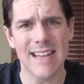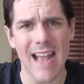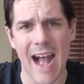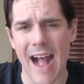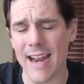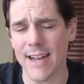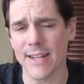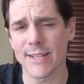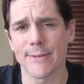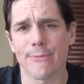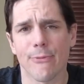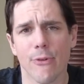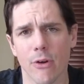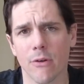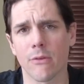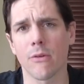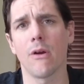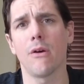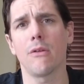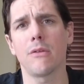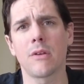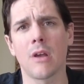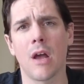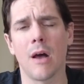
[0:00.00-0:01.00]
guidance for a
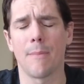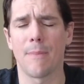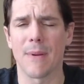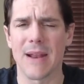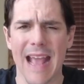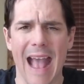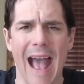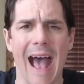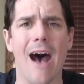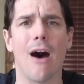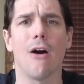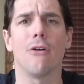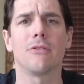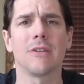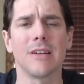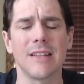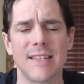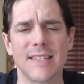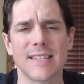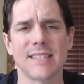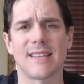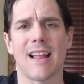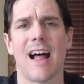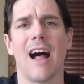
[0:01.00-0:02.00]
growth company. How could
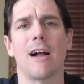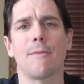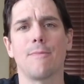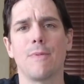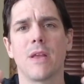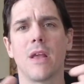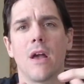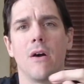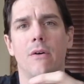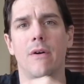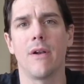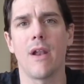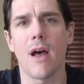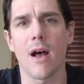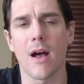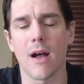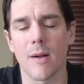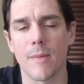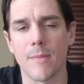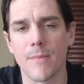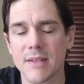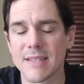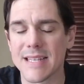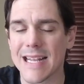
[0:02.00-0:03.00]
the stock be going
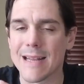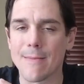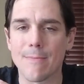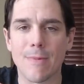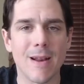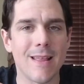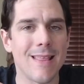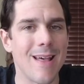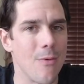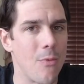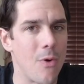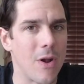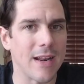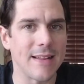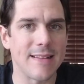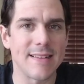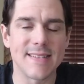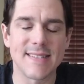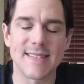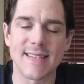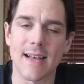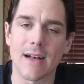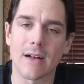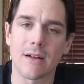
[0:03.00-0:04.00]
up? Because anybody that wanted to
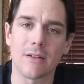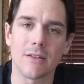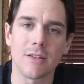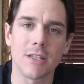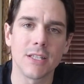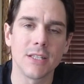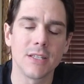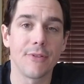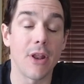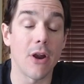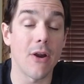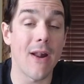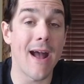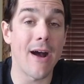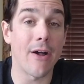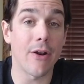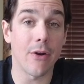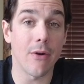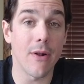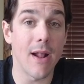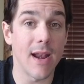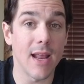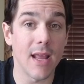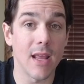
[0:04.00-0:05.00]
sell, they're out
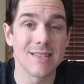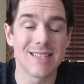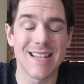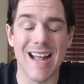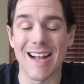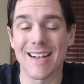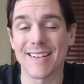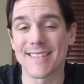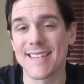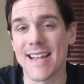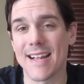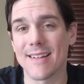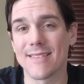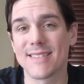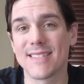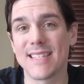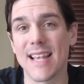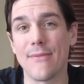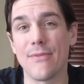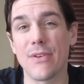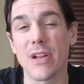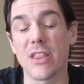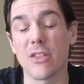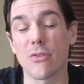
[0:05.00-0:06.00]
already. Stock's down
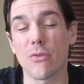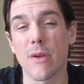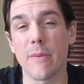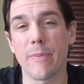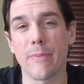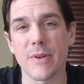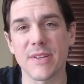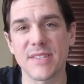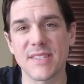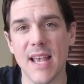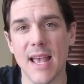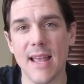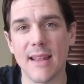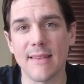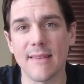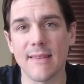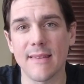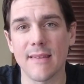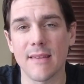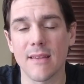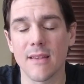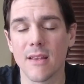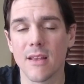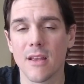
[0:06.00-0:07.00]

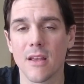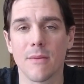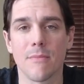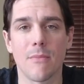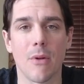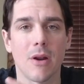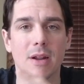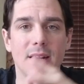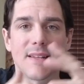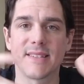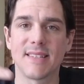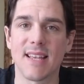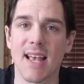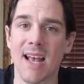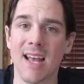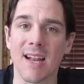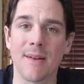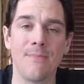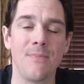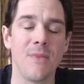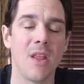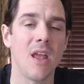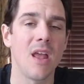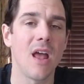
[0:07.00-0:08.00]
73%. Market
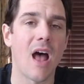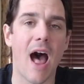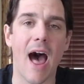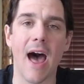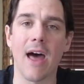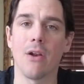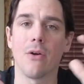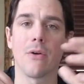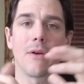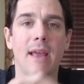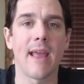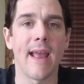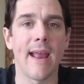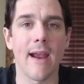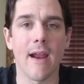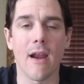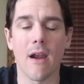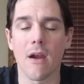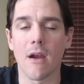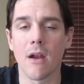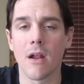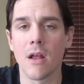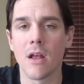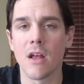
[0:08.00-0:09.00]
said, I don't
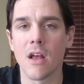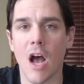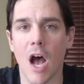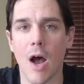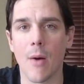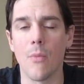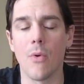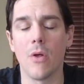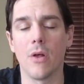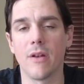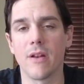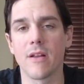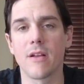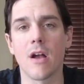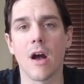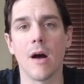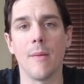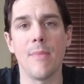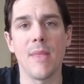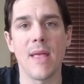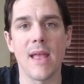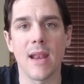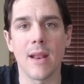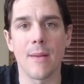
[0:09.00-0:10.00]
care. I'm willing to
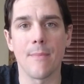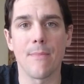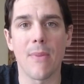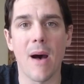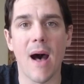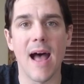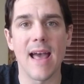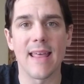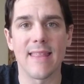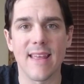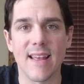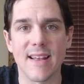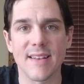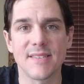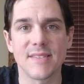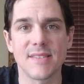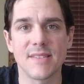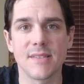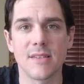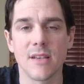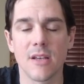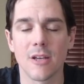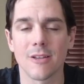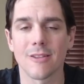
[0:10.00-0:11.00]
come in and buy
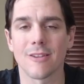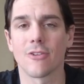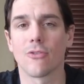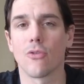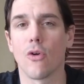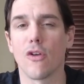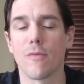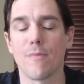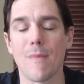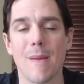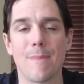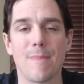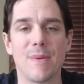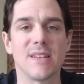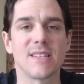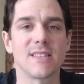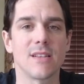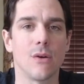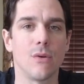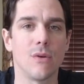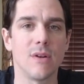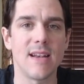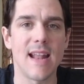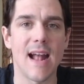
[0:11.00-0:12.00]
this. The growth might be
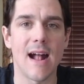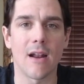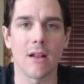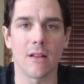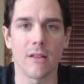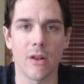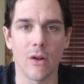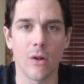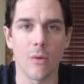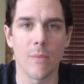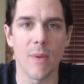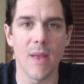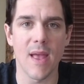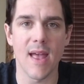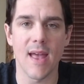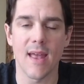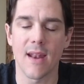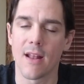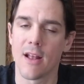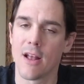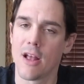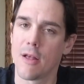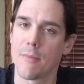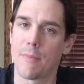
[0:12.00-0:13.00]
slowing down a little
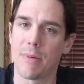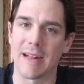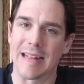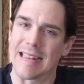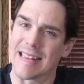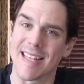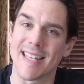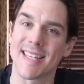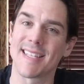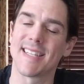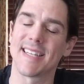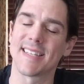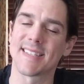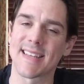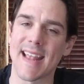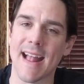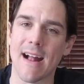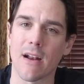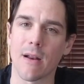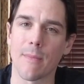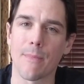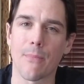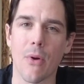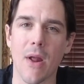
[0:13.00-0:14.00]
bit, but at these
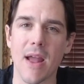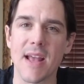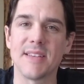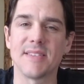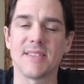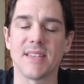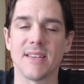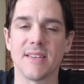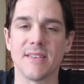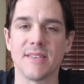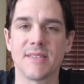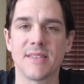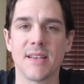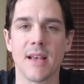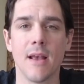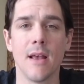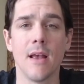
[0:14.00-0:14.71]
discounted prices,